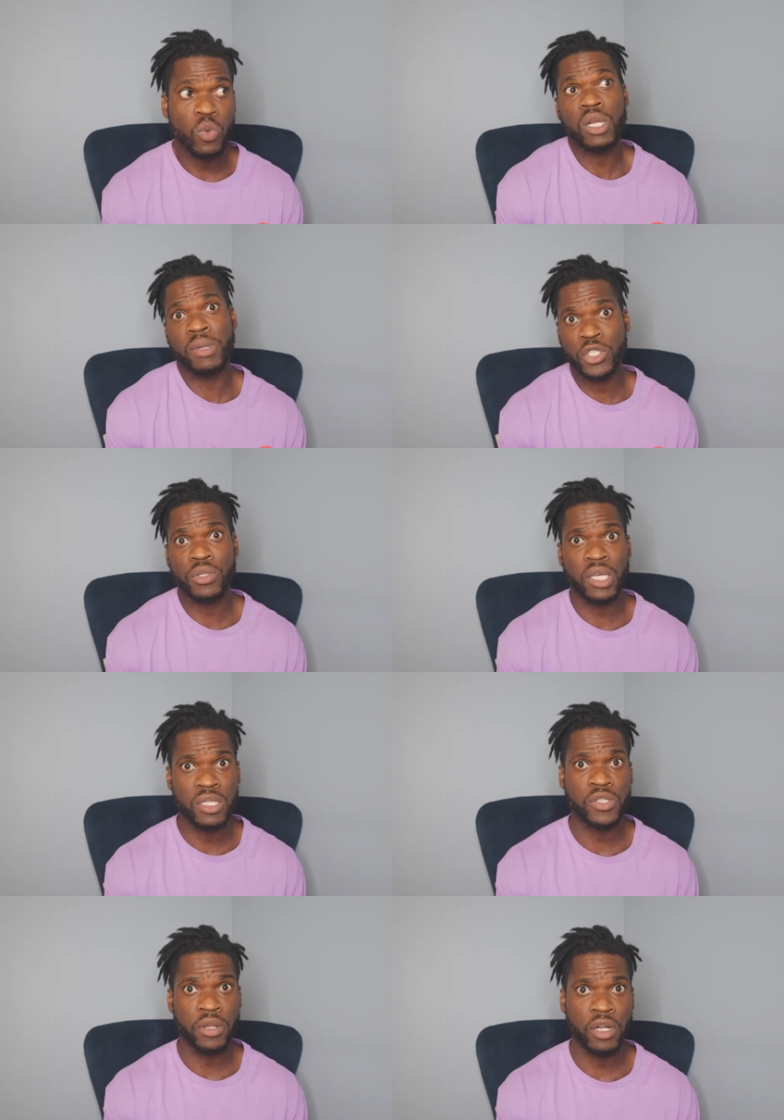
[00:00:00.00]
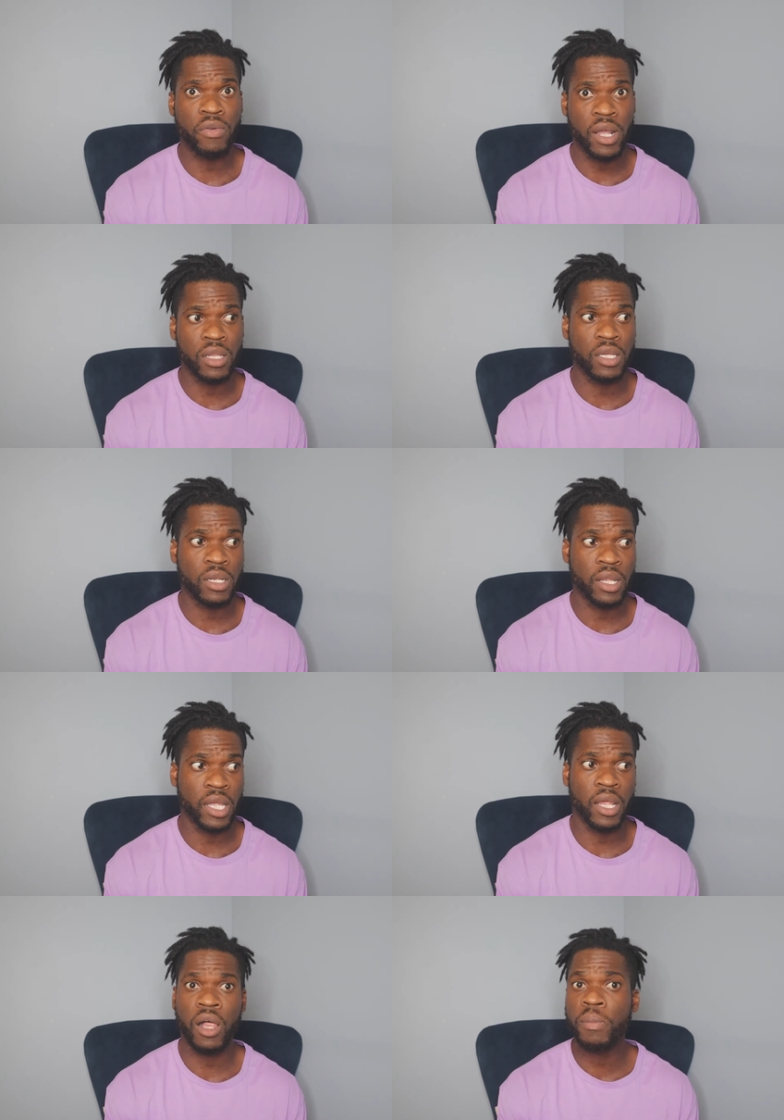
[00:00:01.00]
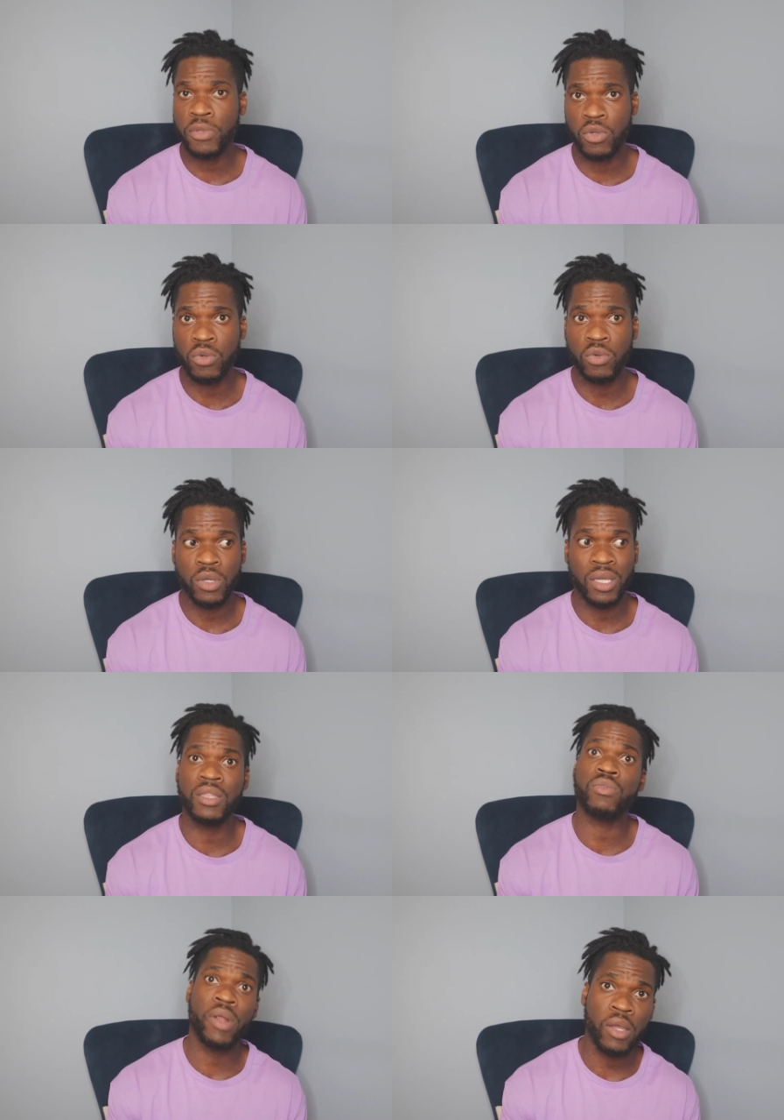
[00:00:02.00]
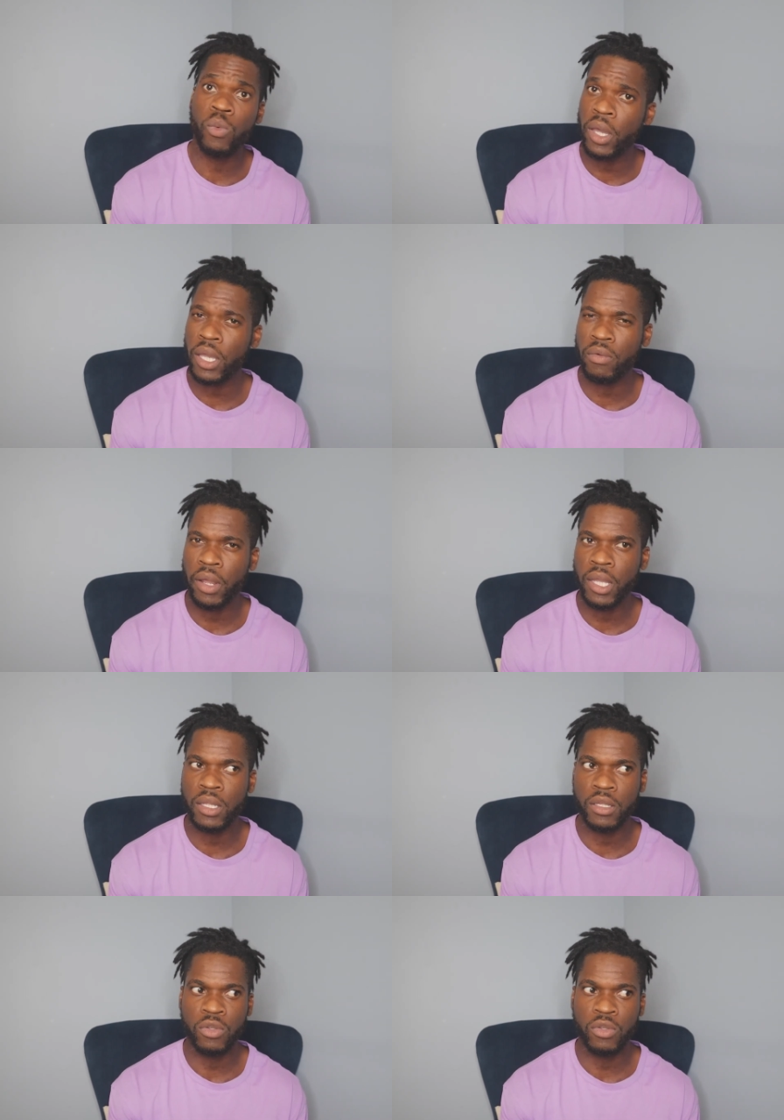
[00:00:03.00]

you want to make sure they can start it correctly and, and help you in the right way, right?